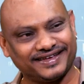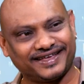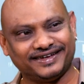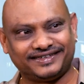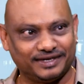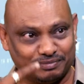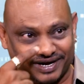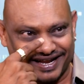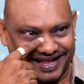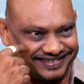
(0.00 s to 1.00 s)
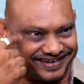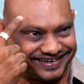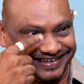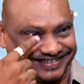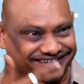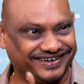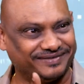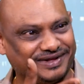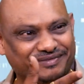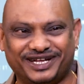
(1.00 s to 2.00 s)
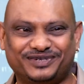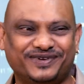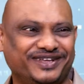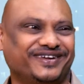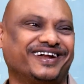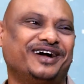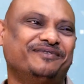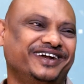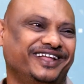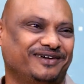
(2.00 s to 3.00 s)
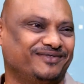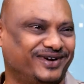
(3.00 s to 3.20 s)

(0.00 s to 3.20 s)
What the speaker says: you can see my dark circles here, maybe that's why you are commenting I'm